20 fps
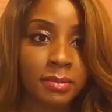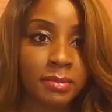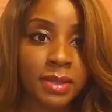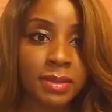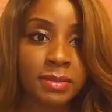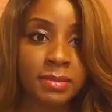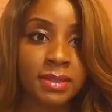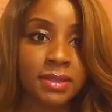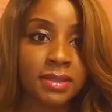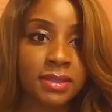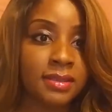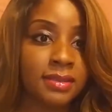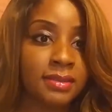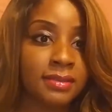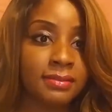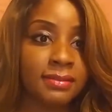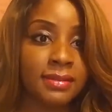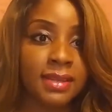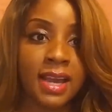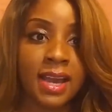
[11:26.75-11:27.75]
Maybe
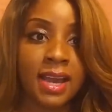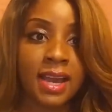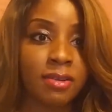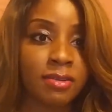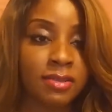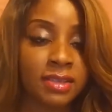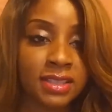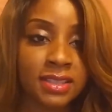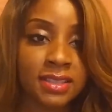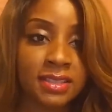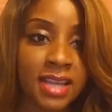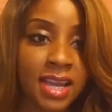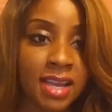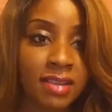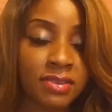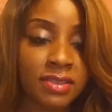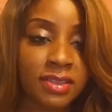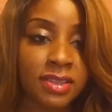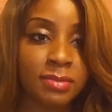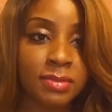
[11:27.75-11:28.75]
the IRS is
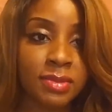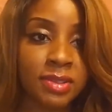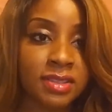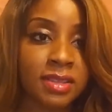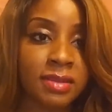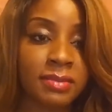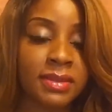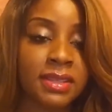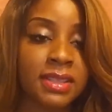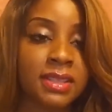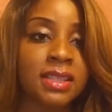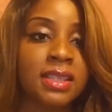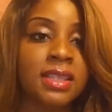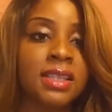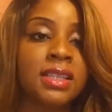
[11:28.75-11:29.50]
after them or something.